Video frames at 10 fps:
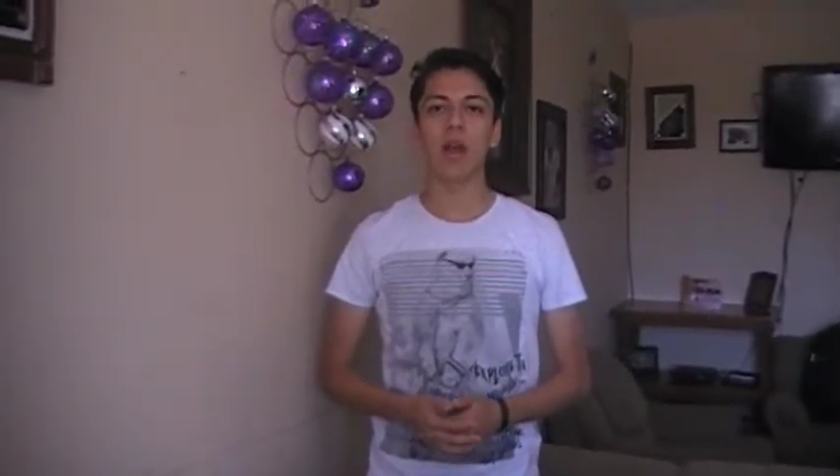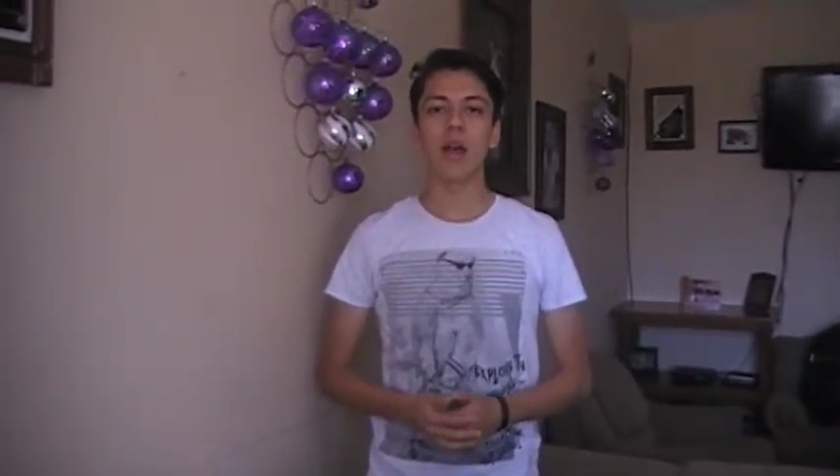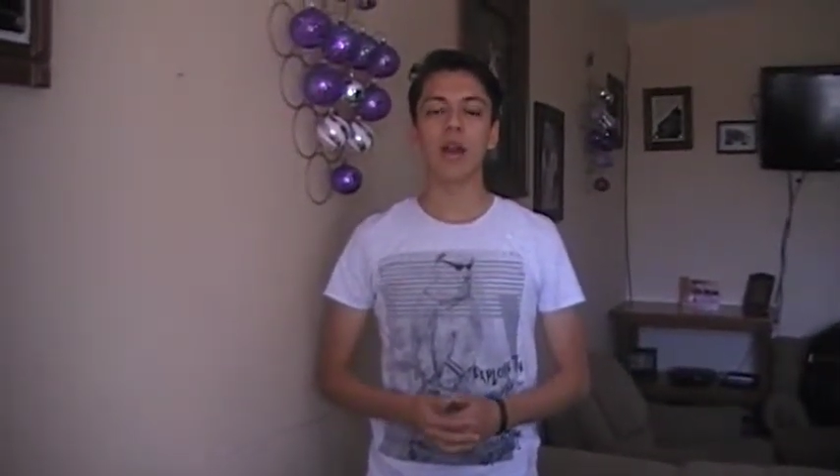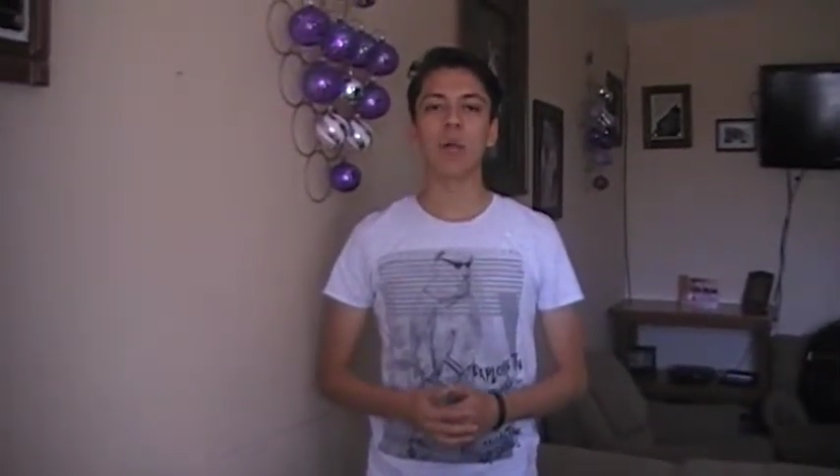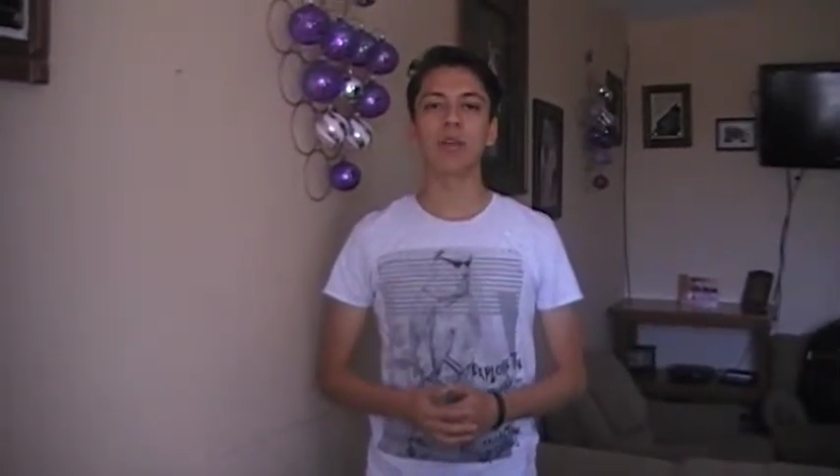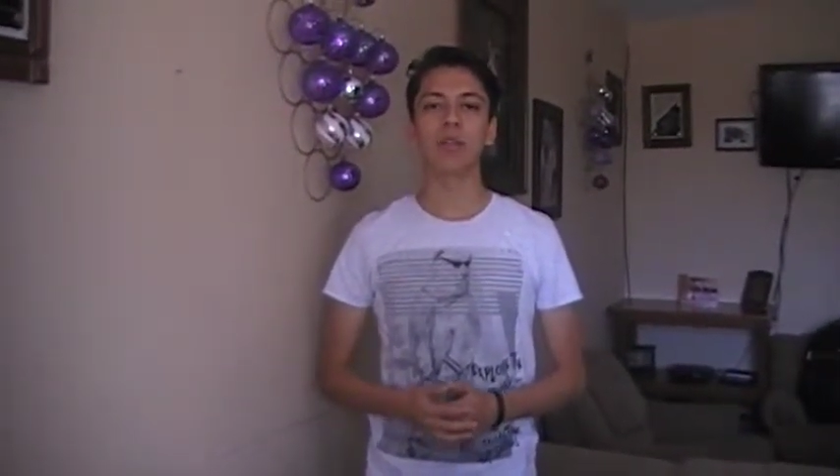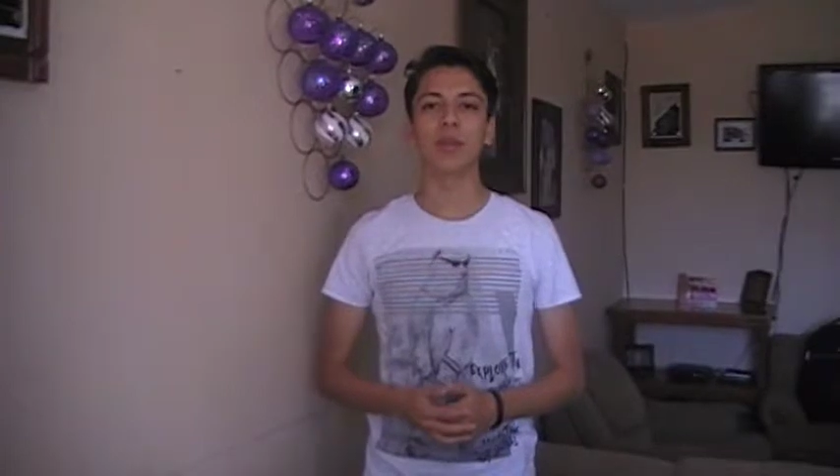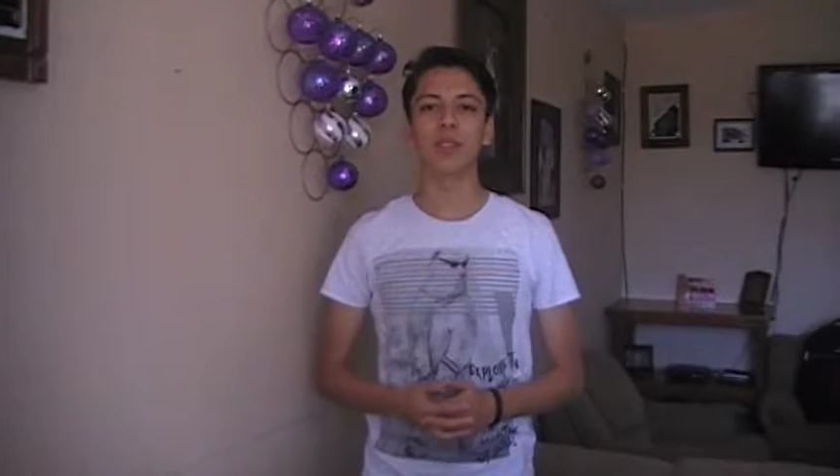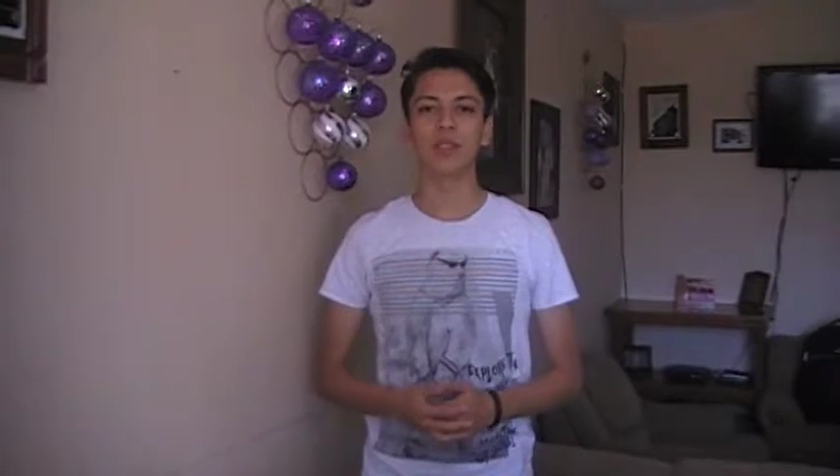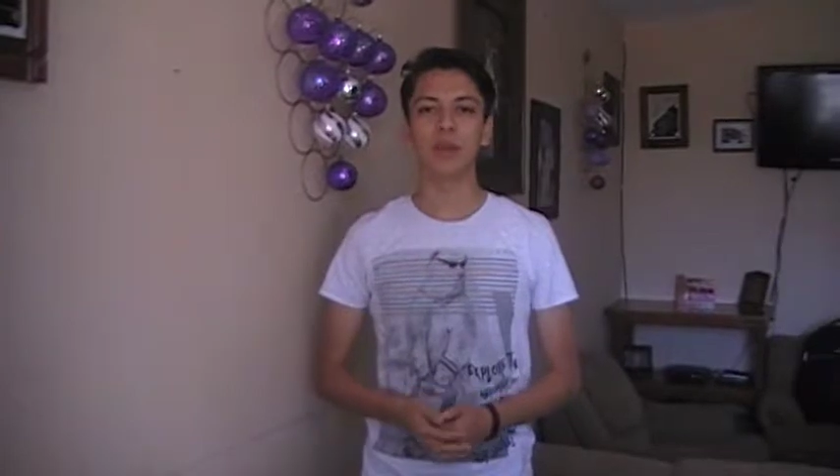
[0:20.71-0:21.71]
and I want to
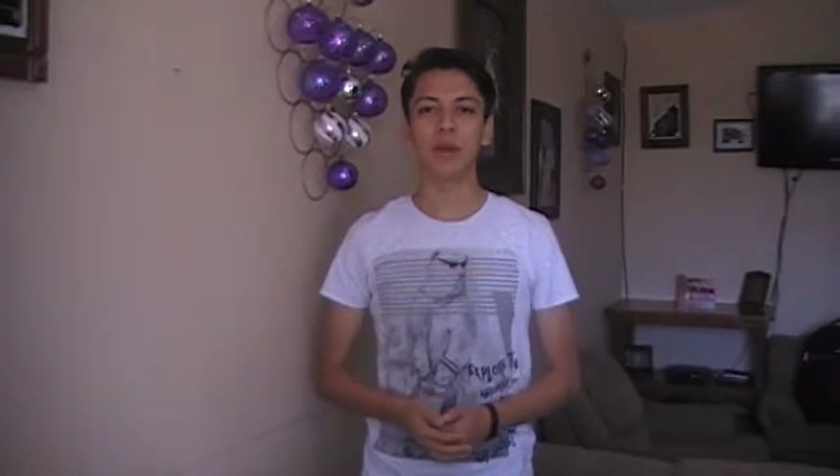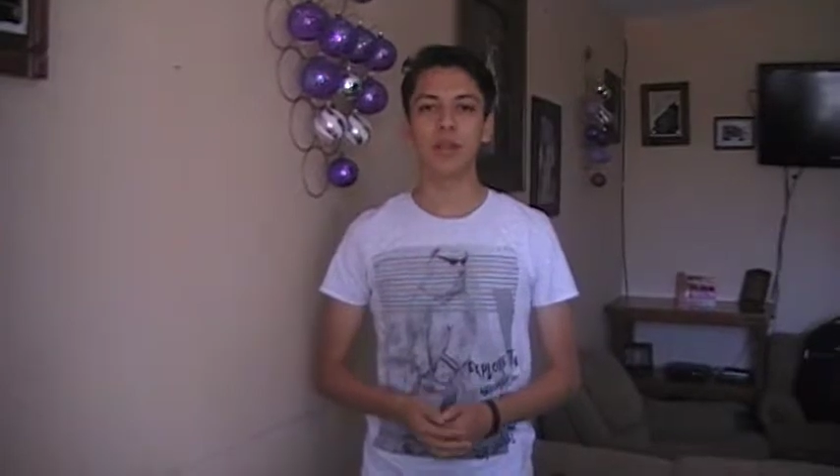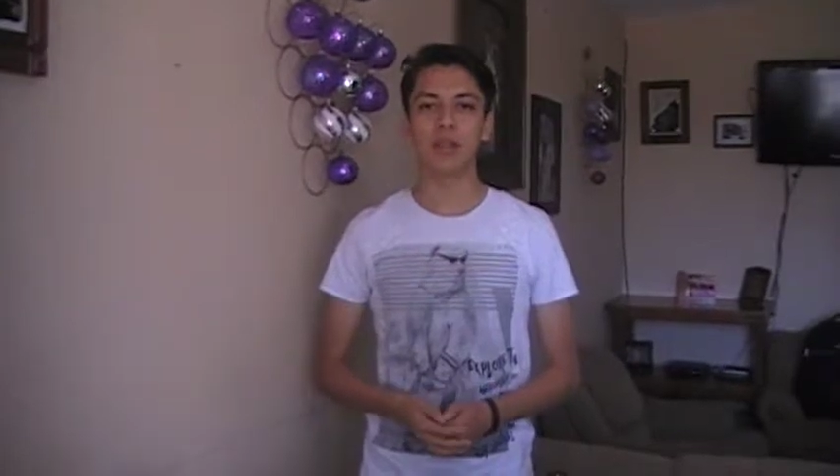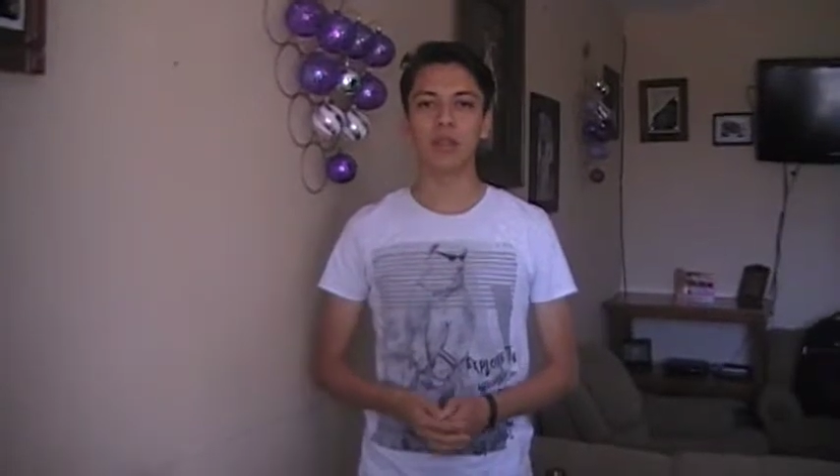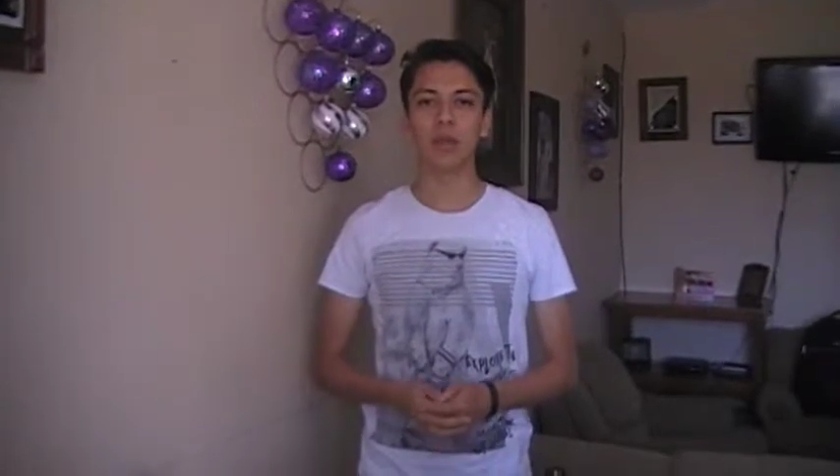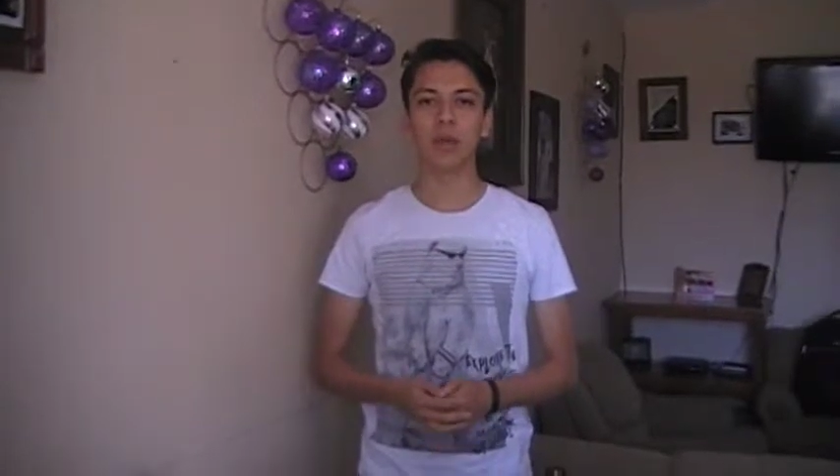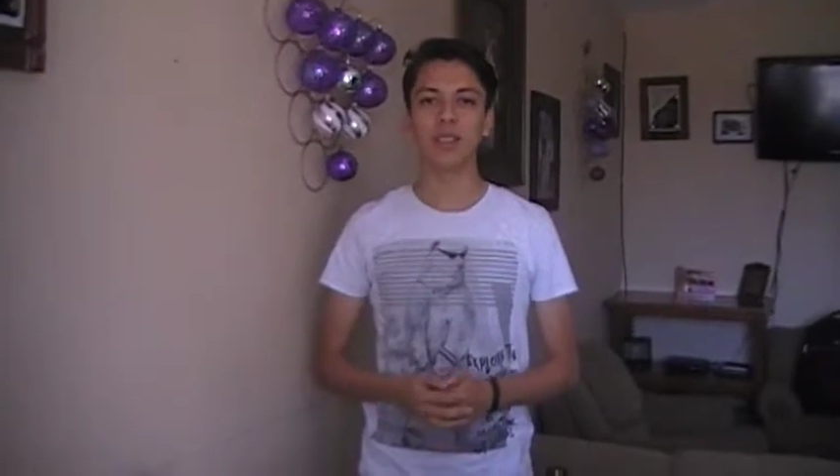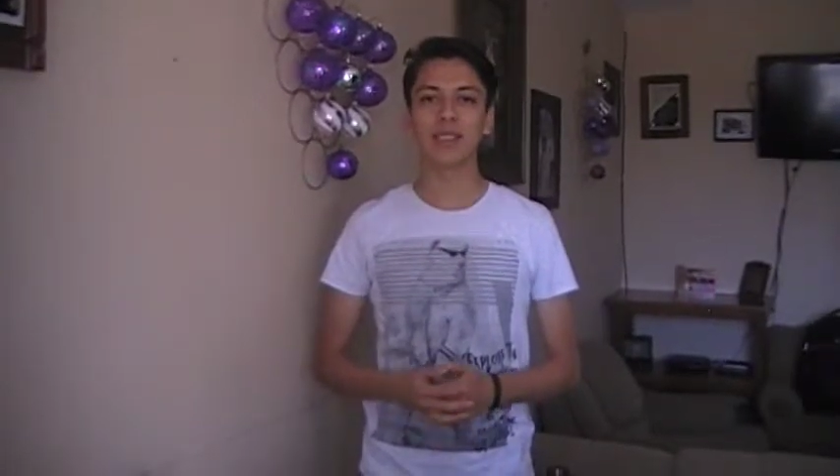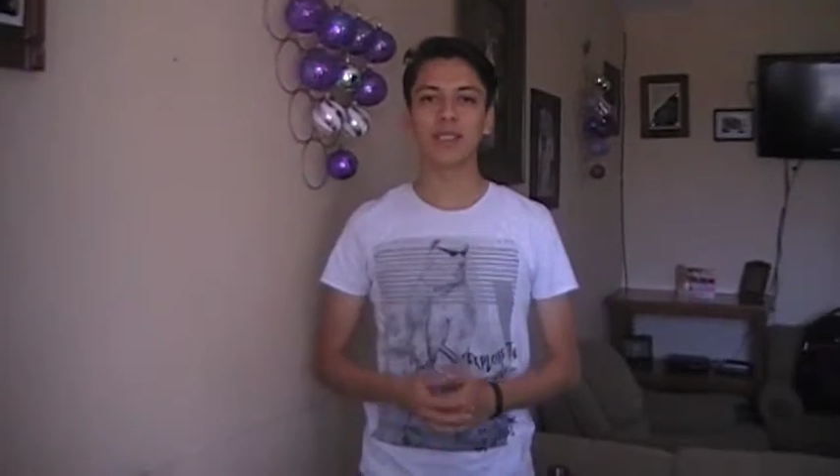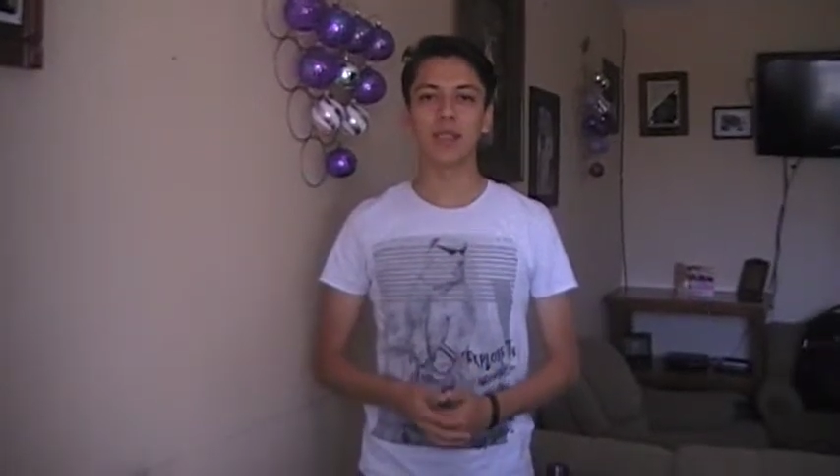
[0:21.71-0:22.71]
participate in
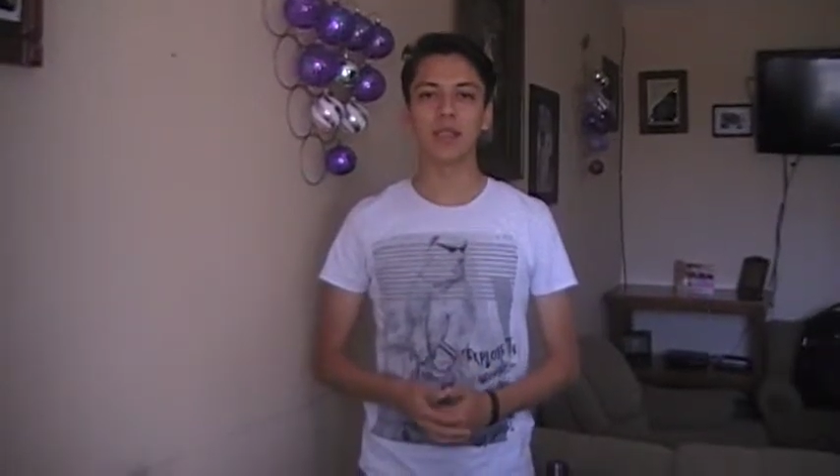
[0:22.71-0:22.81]
coexistence